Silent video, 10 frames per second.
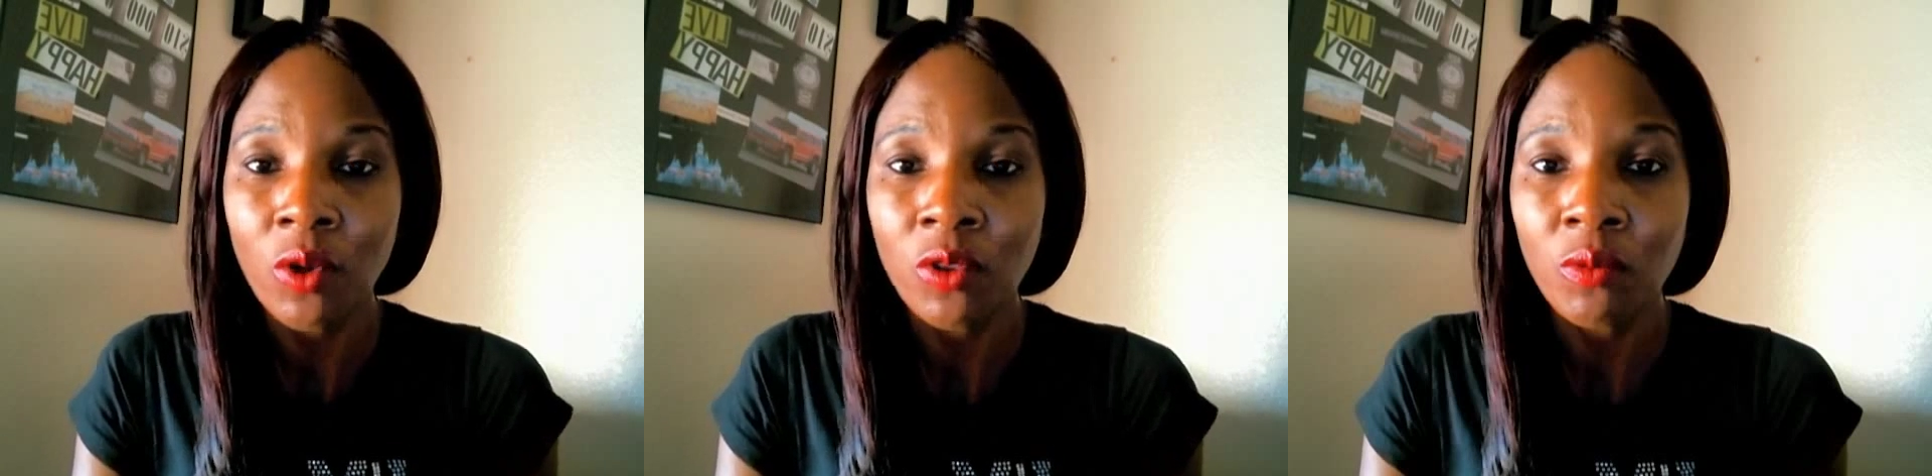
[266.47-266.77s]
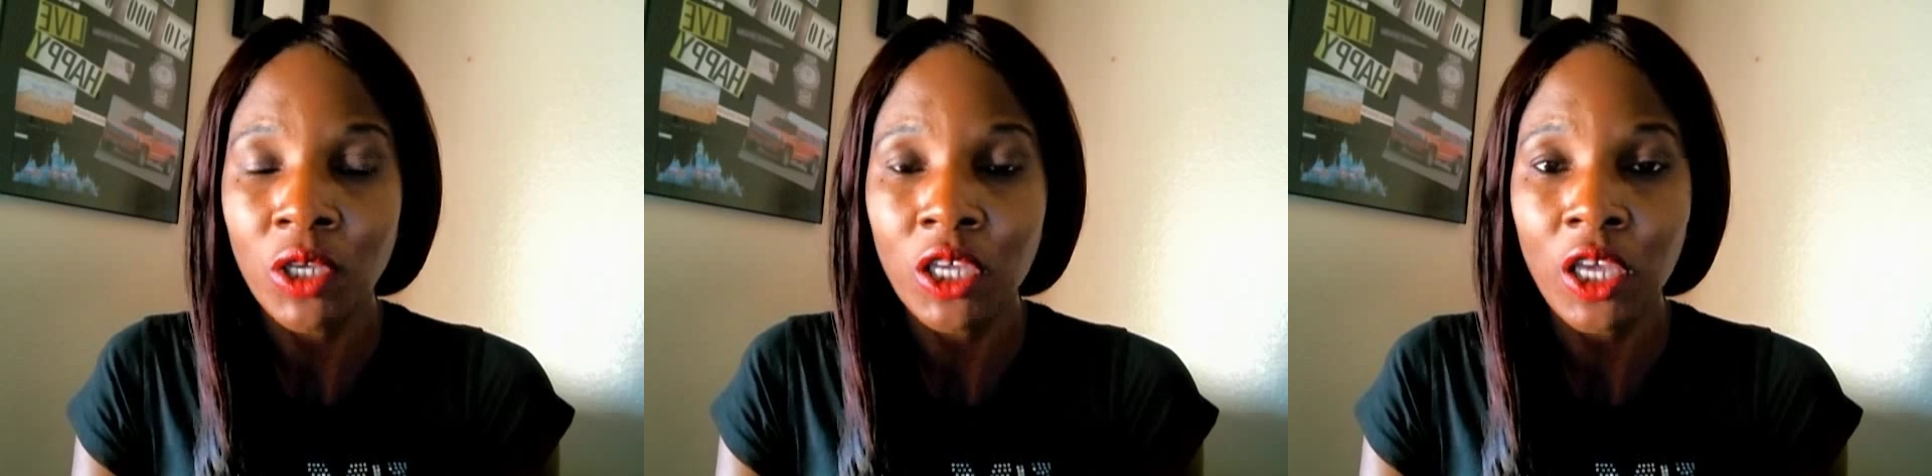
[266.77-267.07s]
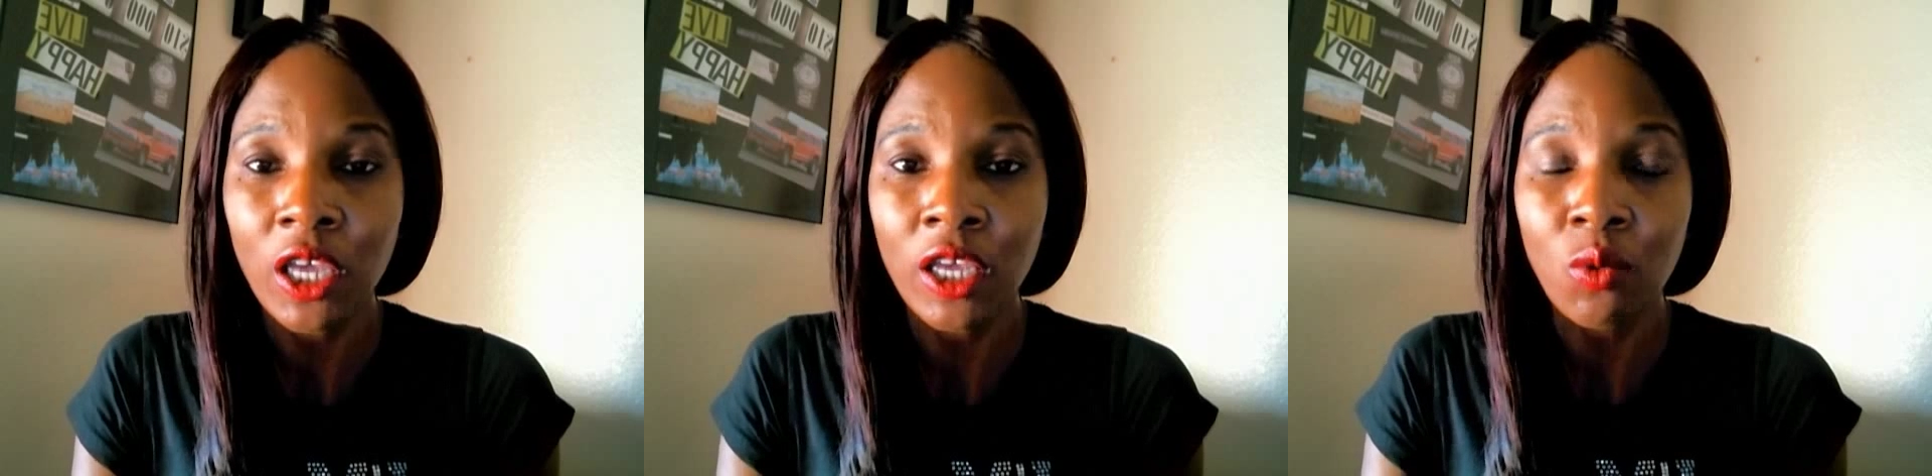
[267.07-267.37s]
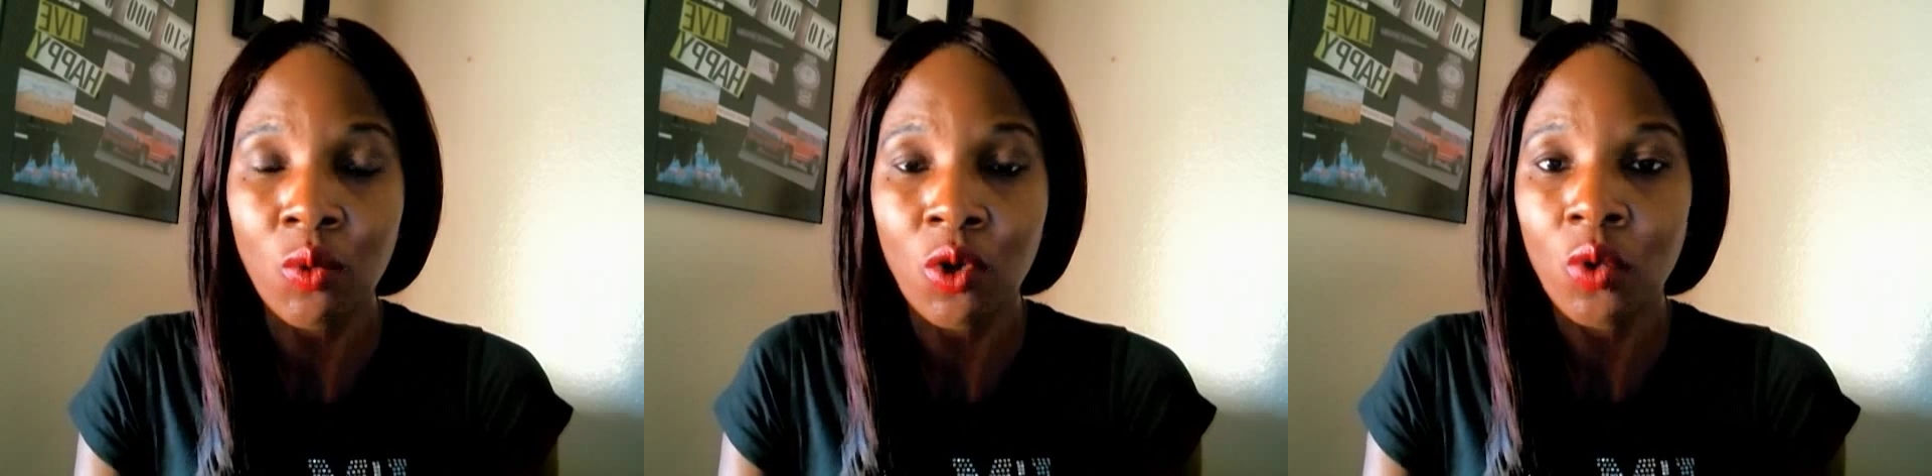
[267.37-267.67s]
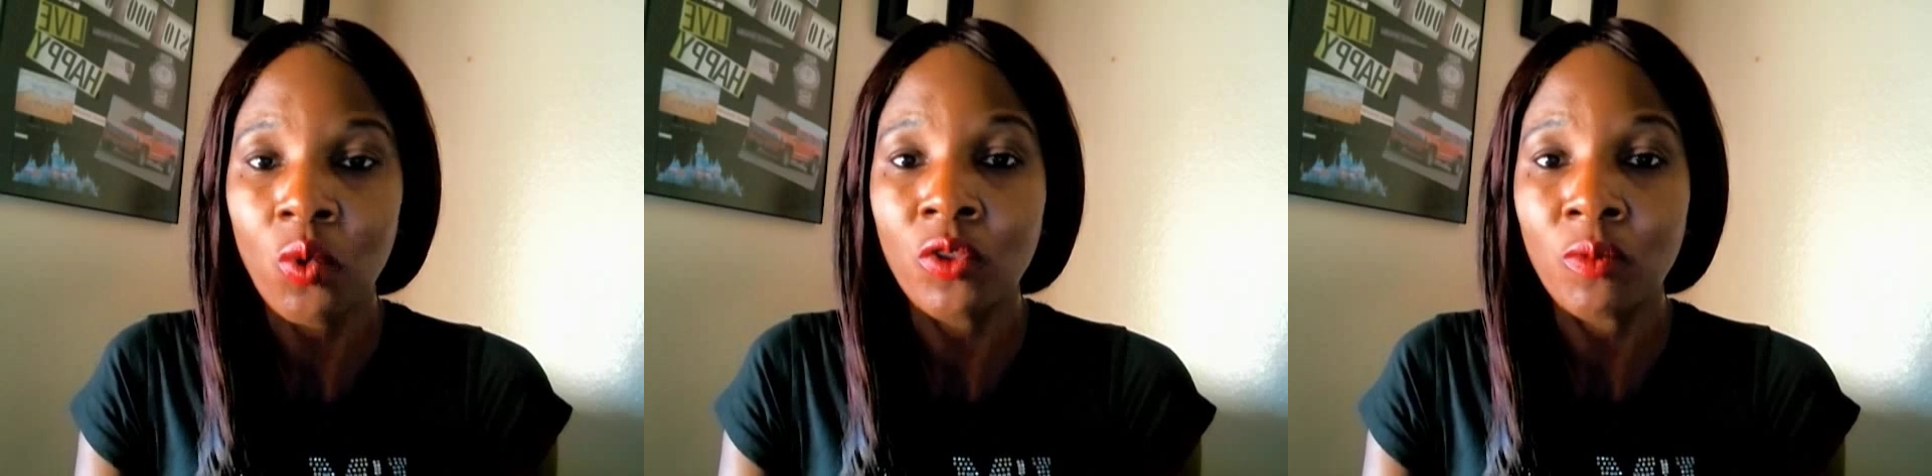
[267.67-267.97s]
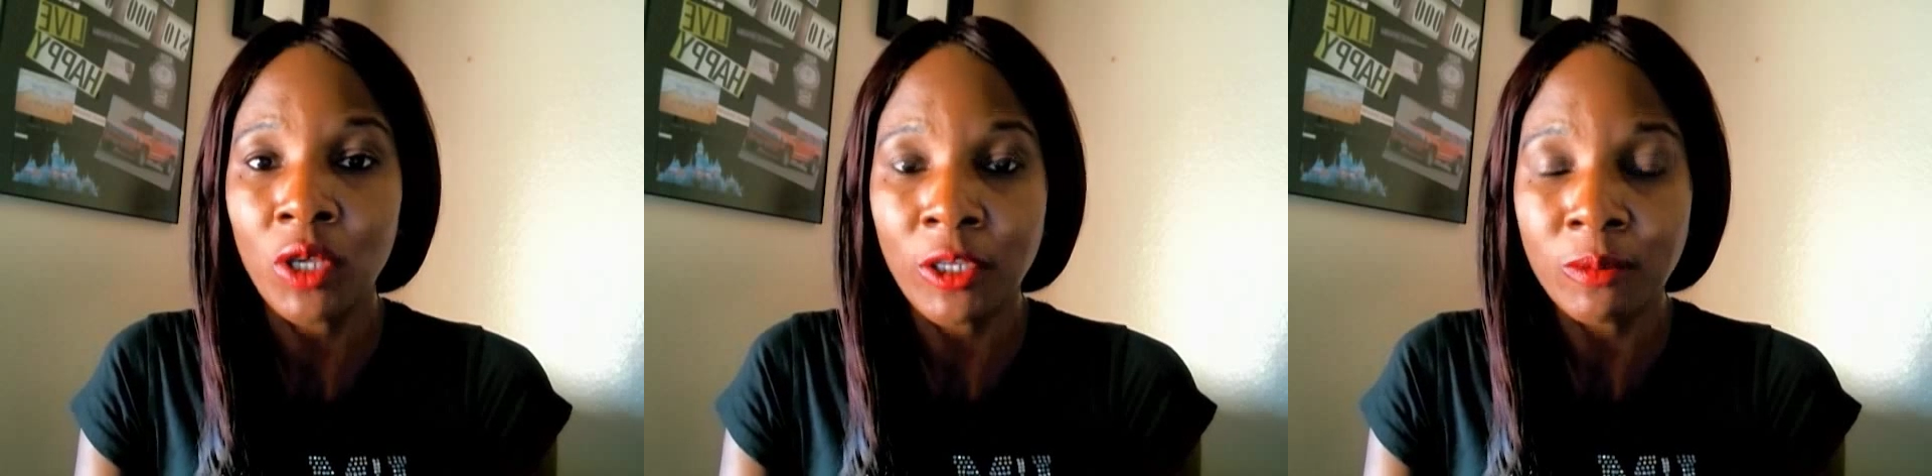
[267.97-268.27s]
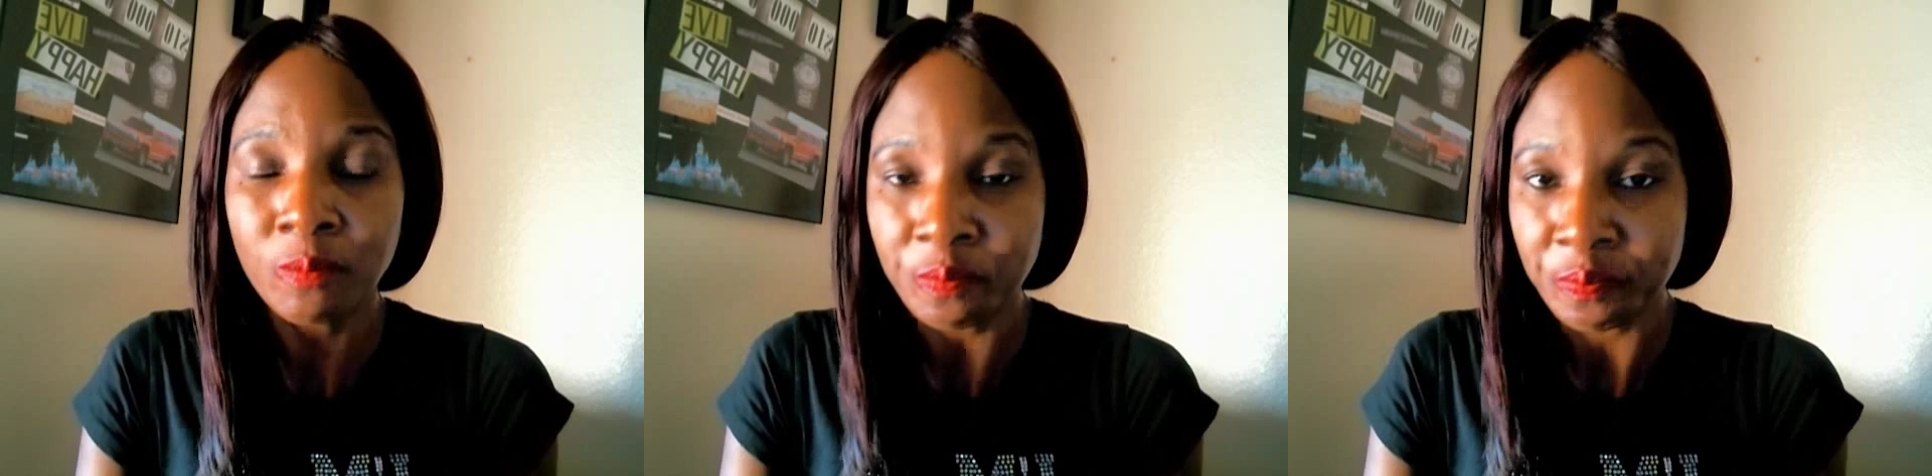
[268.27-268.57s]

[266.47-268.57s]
with me and work with me